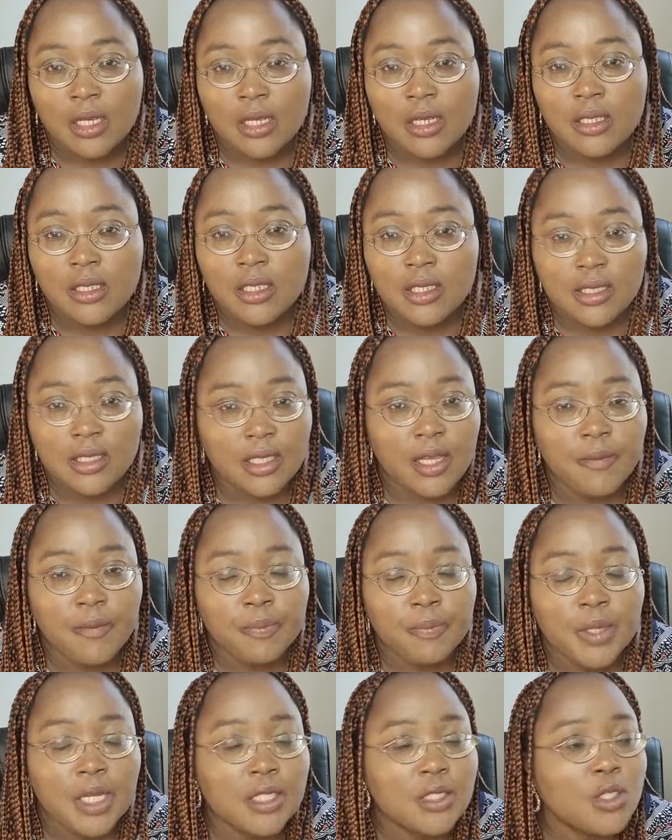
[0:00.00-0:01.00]
You see?
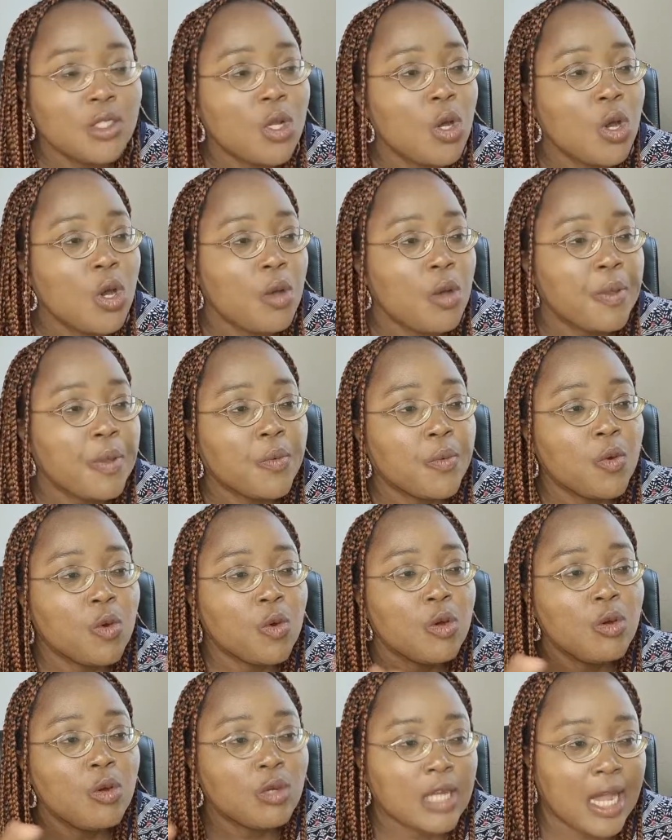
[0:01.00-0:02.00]
And so
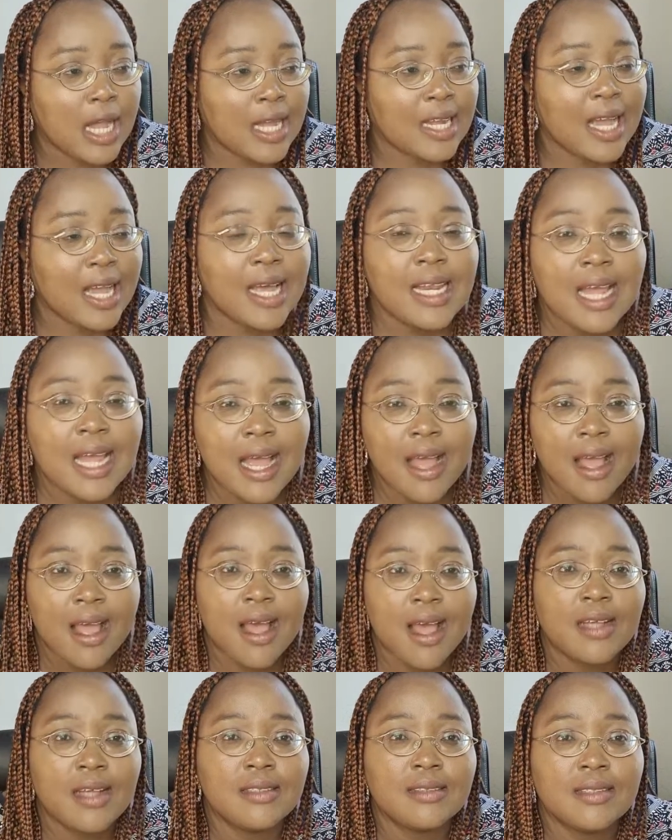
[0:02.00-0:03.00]
people can gather
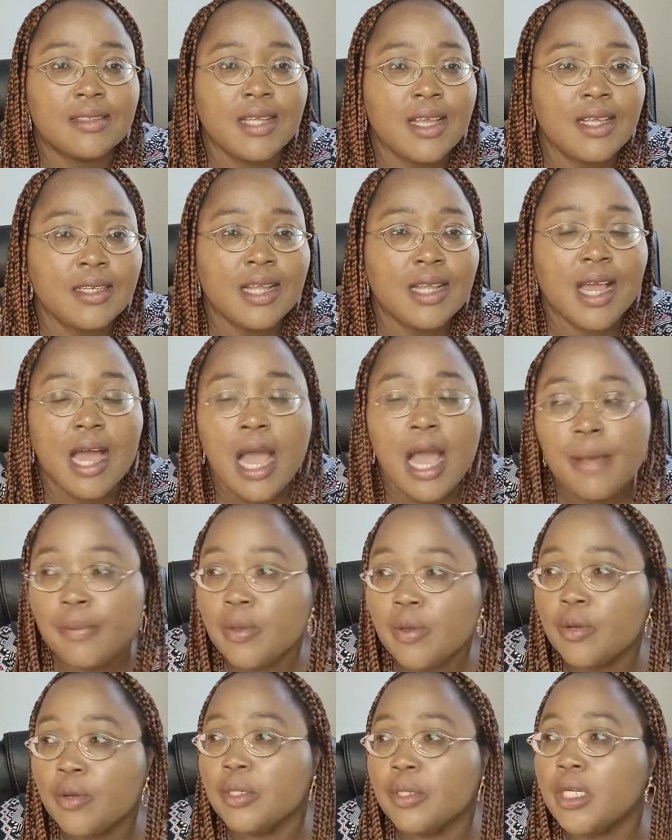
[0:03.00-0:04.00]
and say they are
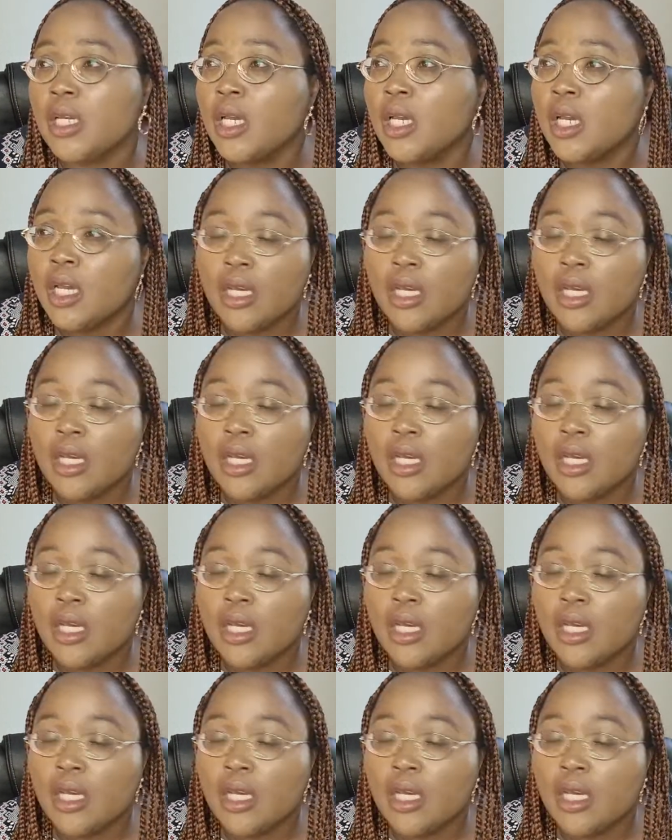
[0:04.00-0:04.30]
IPOB.